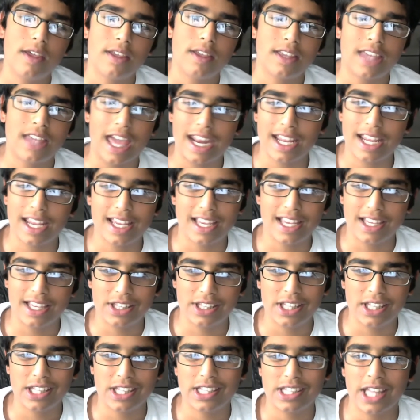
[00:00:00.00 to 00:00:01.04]
Get it? Because
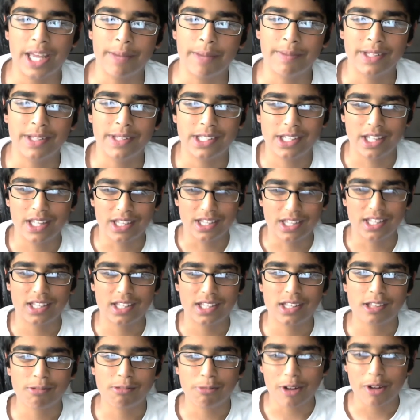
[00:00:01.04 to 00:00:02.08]
his name is
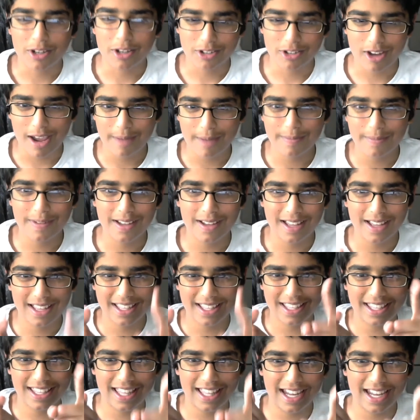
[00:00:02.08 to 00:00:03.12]
Springtrap.
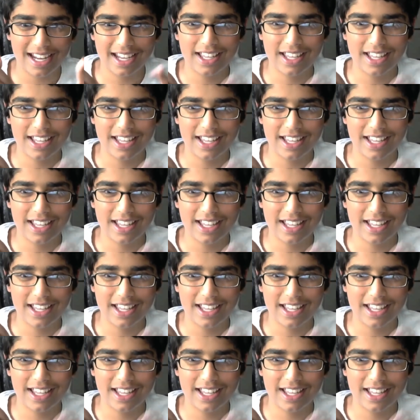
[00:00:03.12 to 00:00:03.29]
Get it?